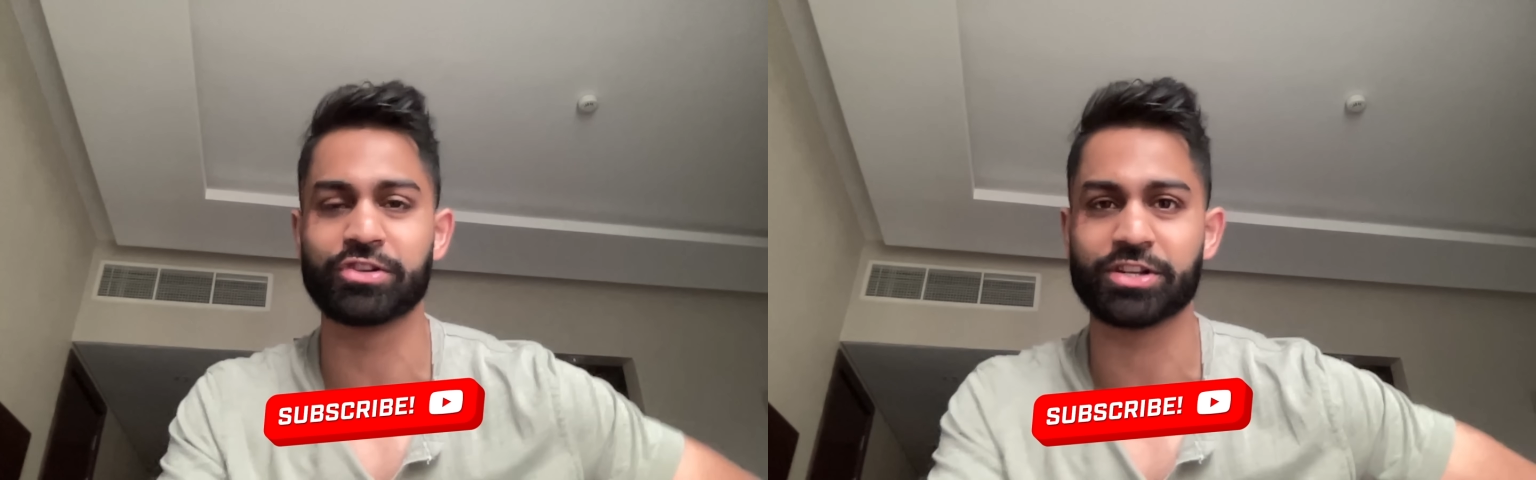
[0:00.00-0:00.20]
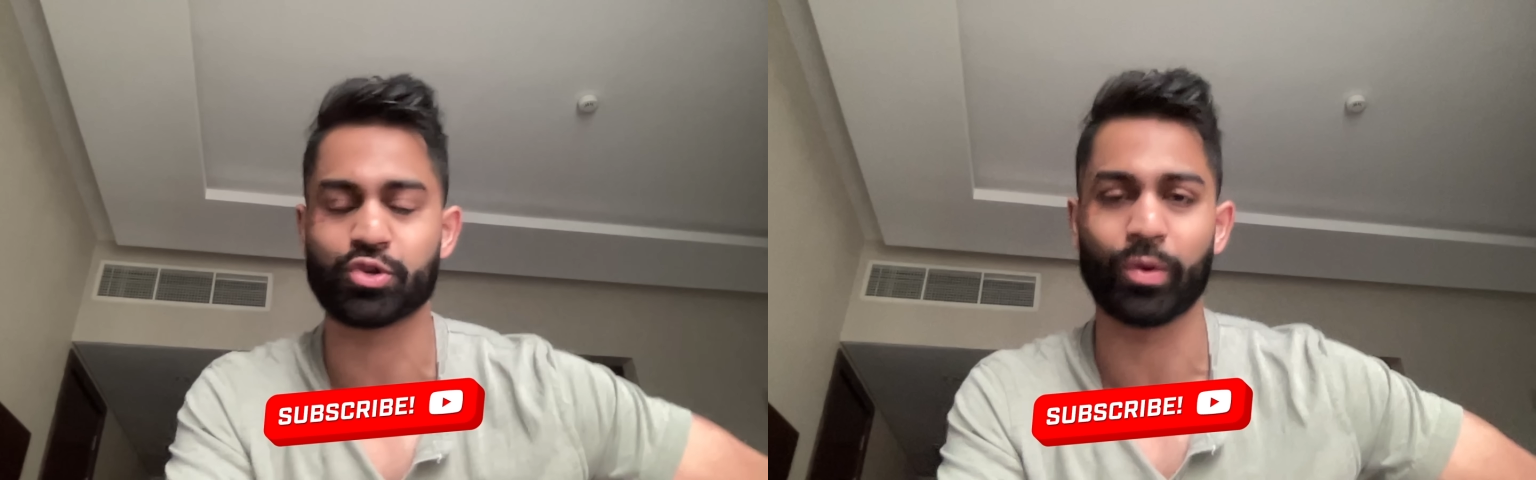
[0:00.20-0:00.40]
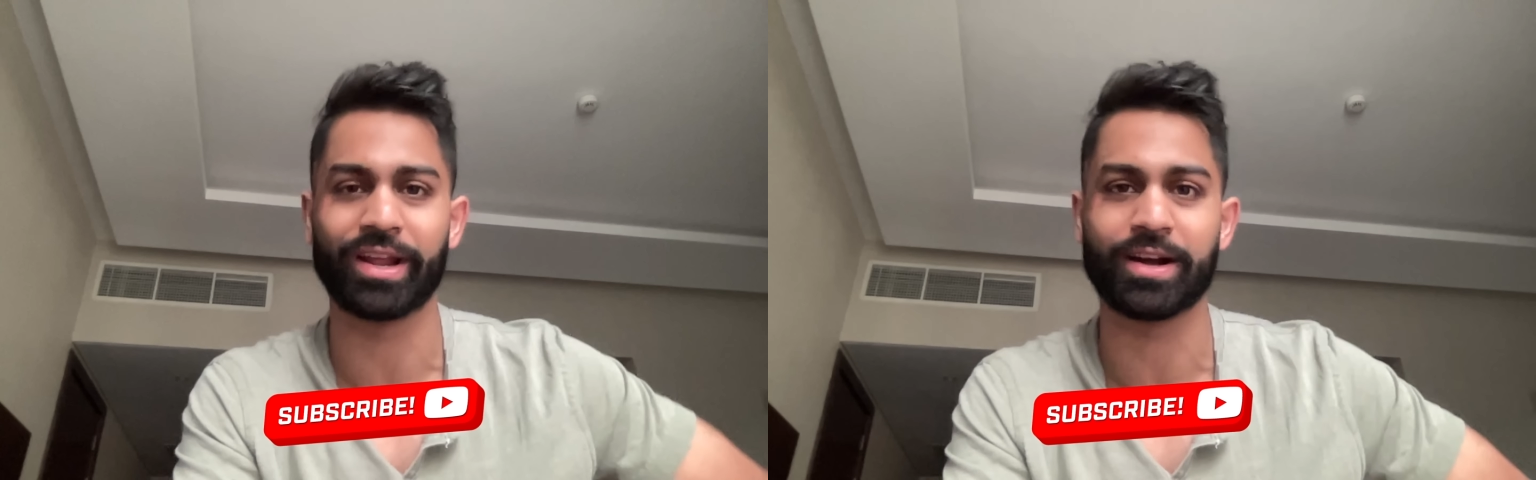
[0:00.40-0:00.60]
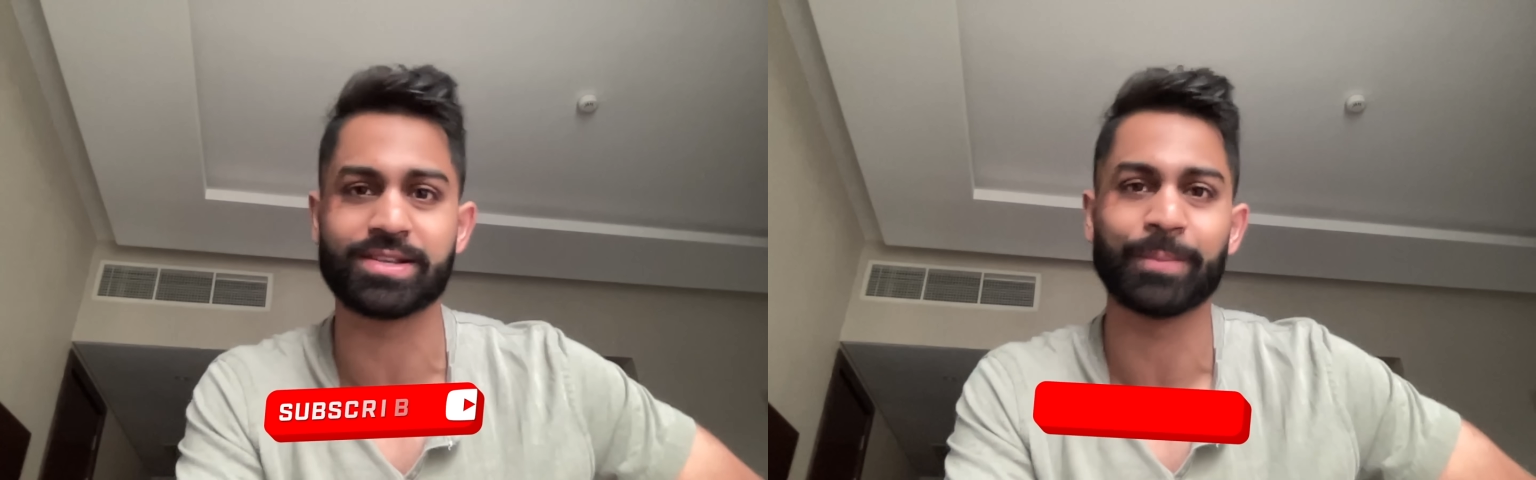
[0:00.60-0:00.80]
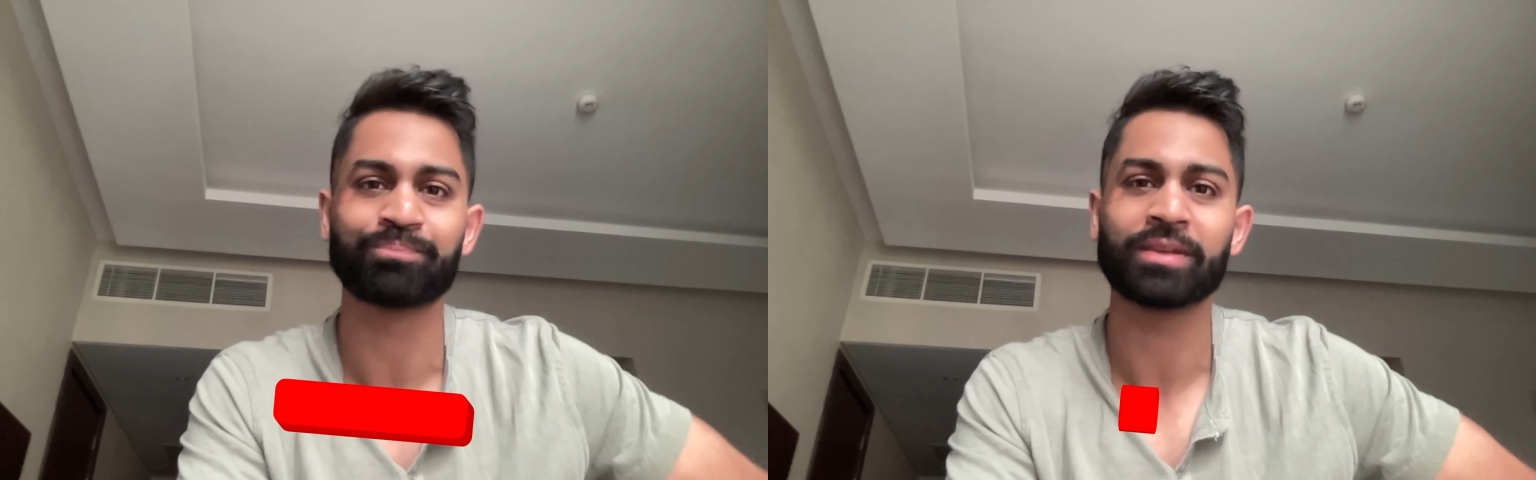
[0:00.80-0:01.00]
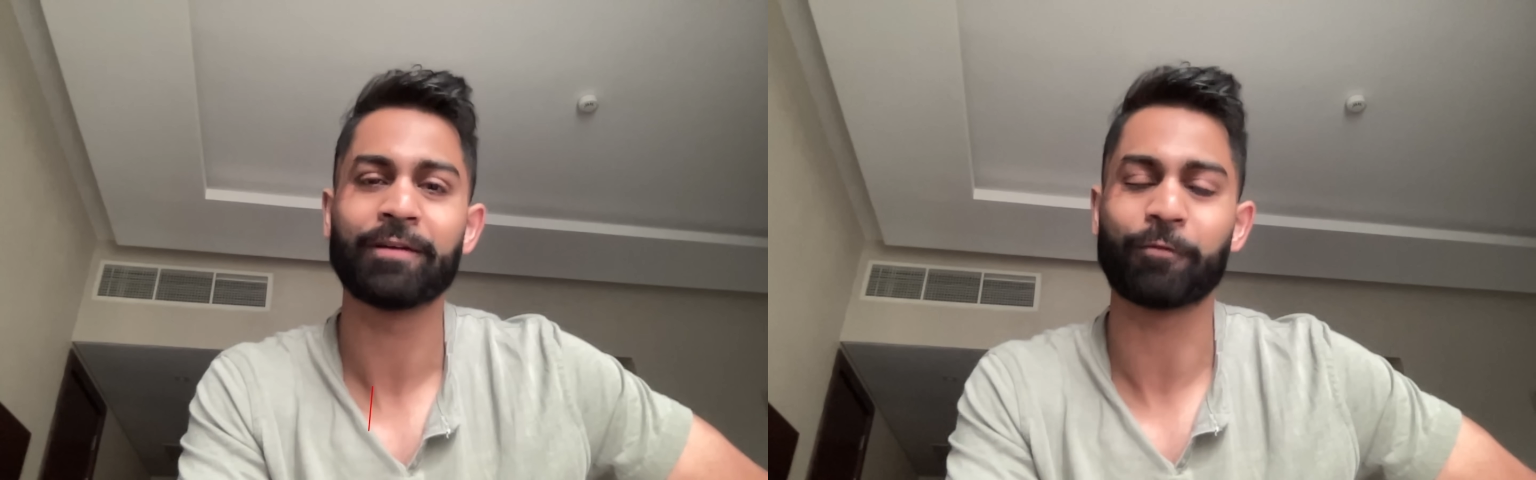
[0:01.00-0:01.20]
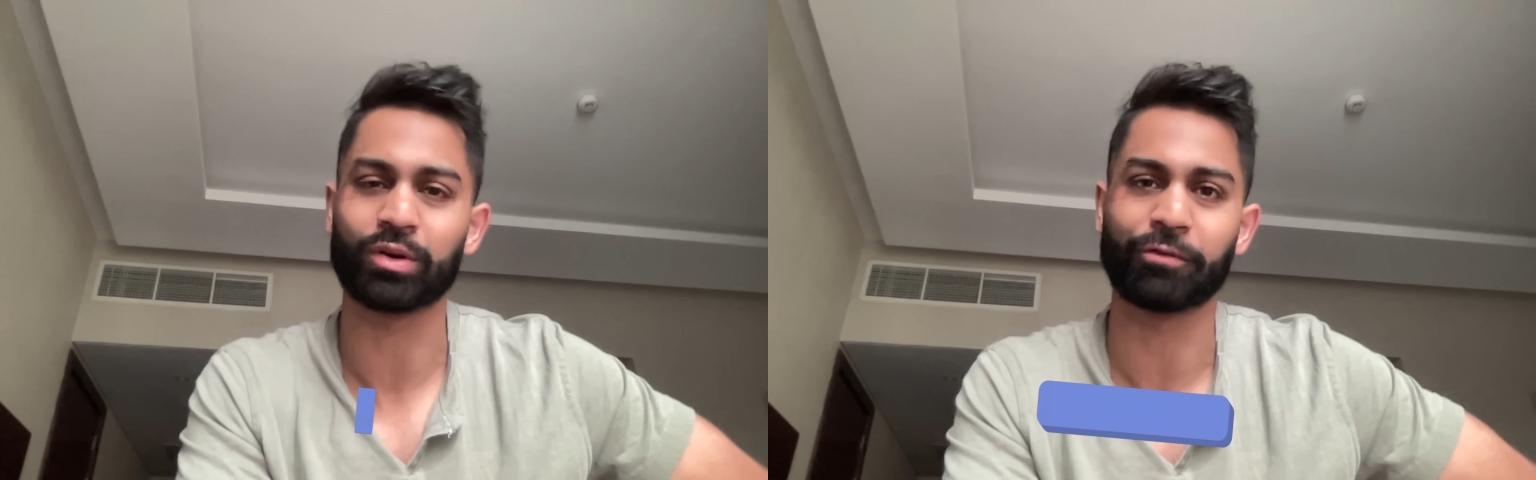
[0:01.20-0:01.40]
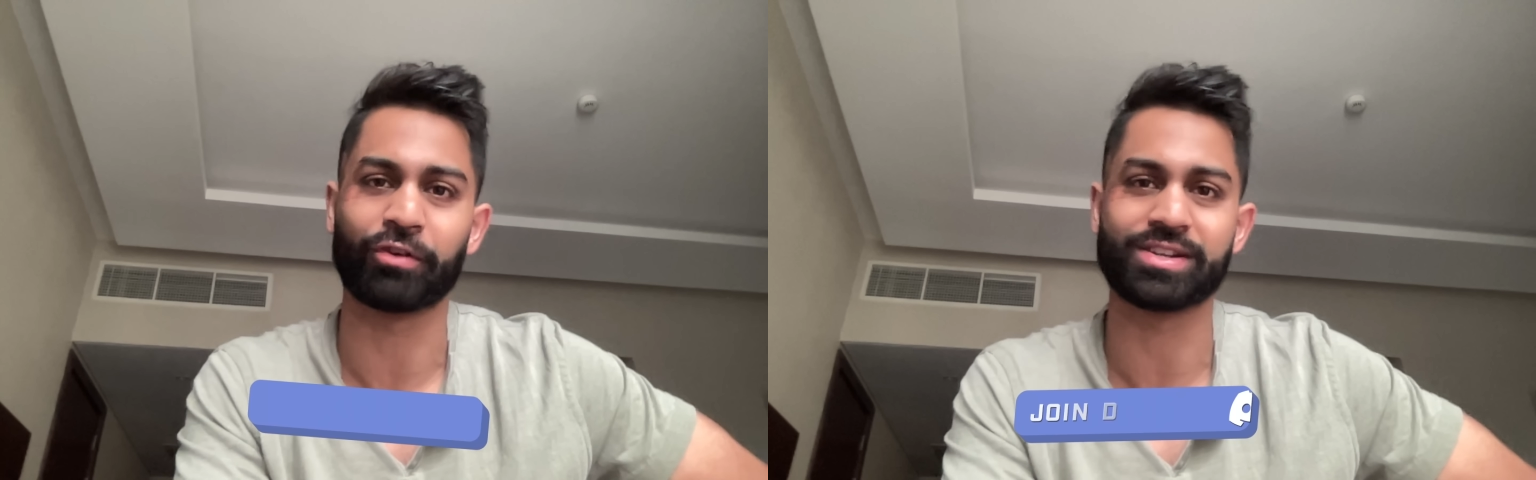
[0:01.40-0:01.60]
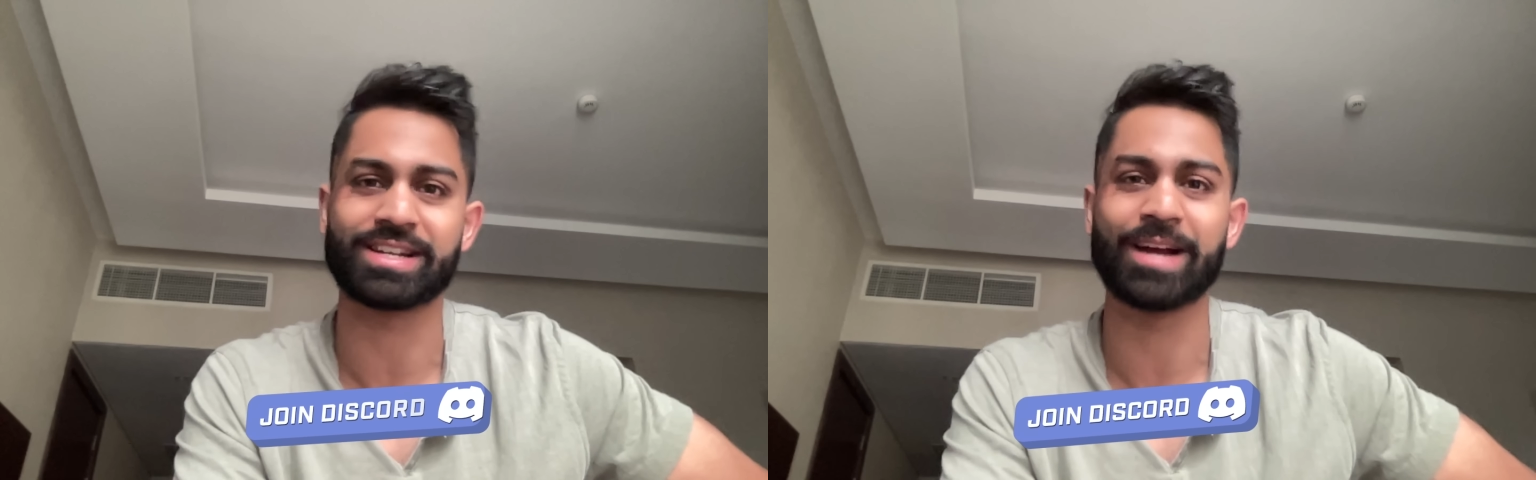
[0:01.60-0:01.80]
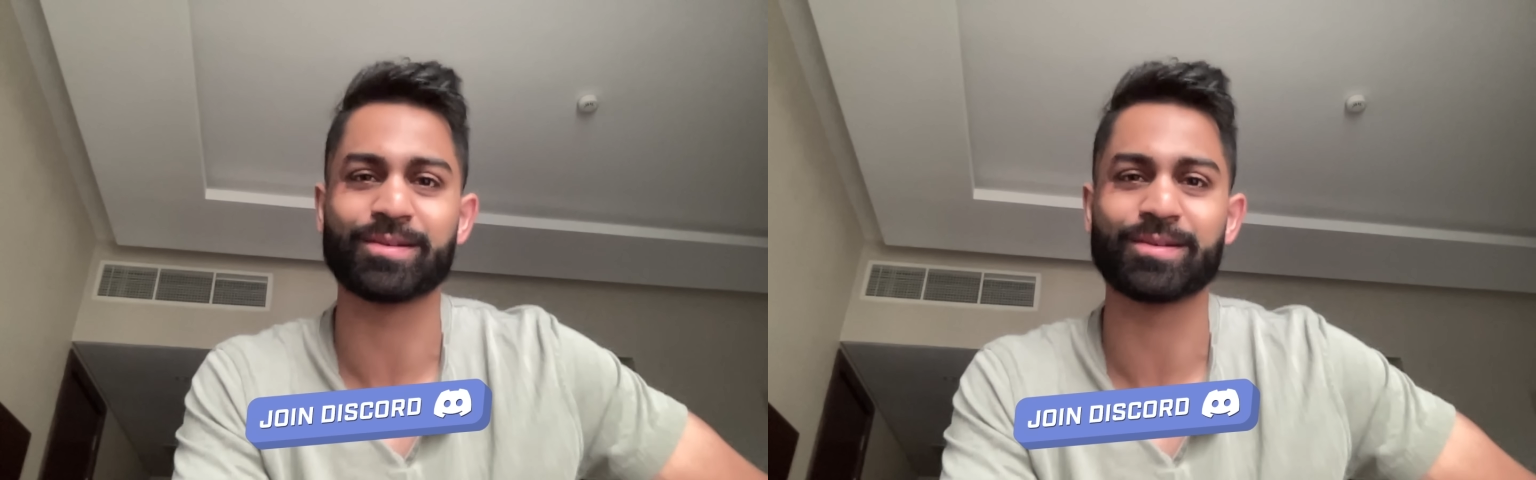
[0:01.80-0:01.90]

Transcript: just joining us for the first time.